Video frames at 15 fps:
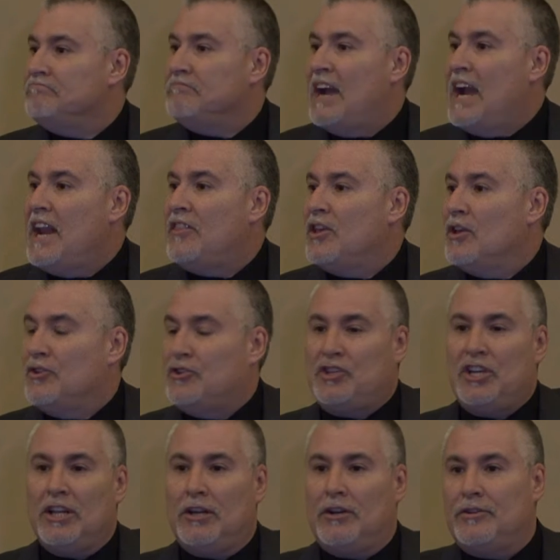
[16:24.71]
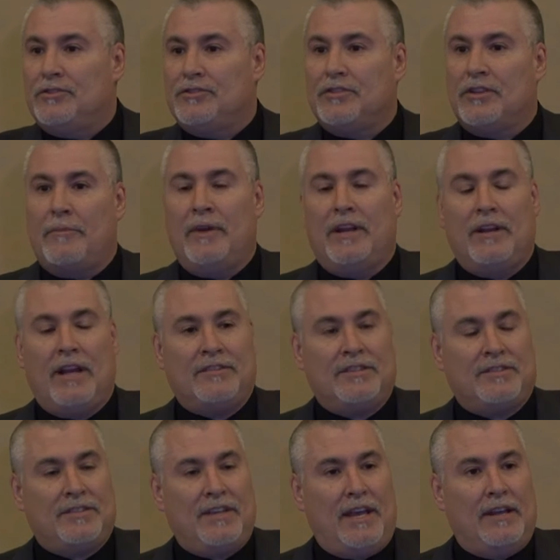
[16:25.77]
anything at chillers. I mean, as I
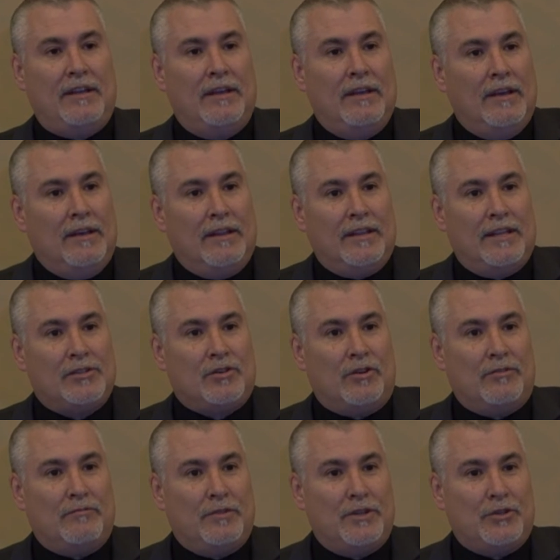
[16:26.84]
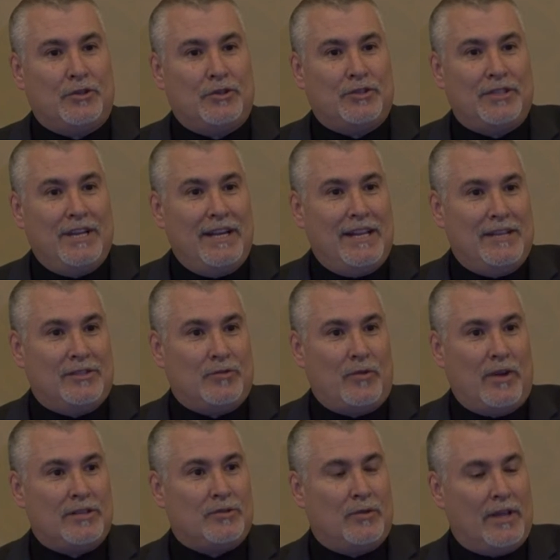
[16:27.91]
said, these are cities,
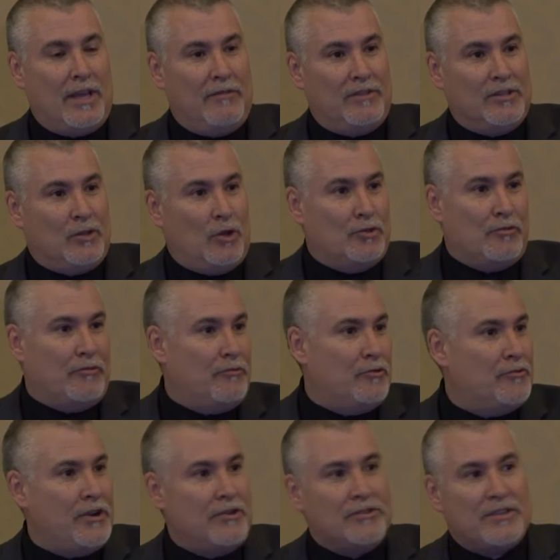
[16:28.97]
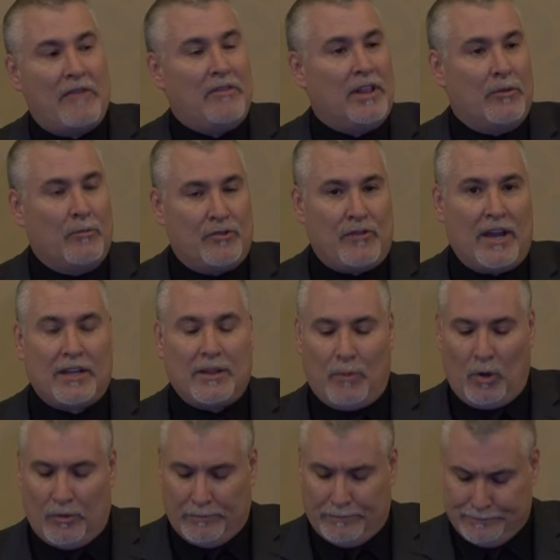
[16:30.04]
right? So they have these large refrigerators, everything. We track them all.